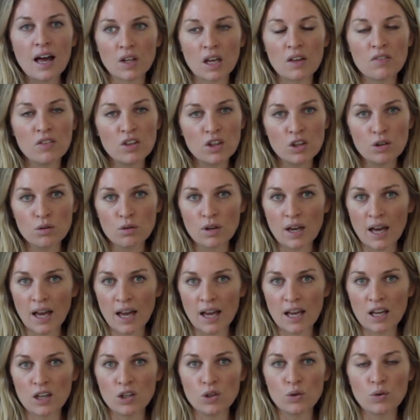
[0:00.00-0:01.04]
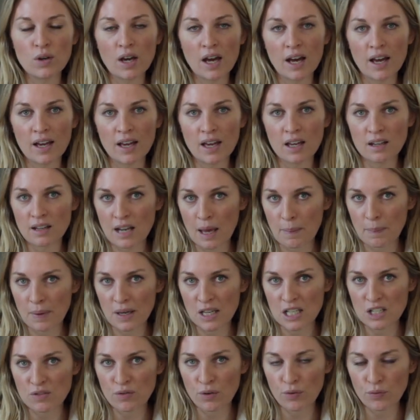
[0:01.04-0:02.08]
In the UK, you can get
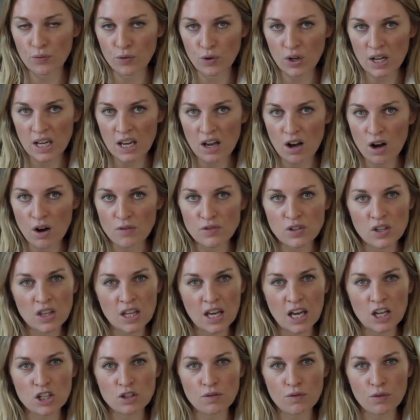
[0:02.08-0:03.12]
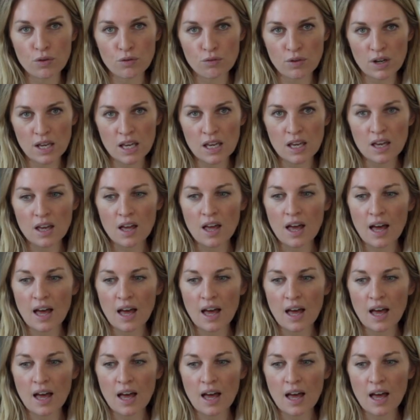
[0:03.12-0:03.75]
nappies for free after the age of 3,